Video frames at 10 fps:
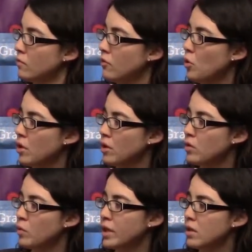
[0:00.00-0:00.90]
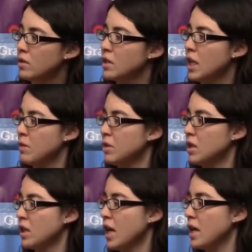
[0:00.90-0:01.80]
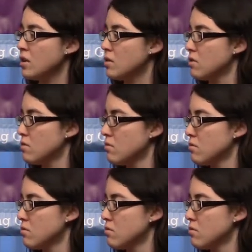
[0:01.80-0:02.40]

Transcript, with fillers: Four little wheels take me to the gate.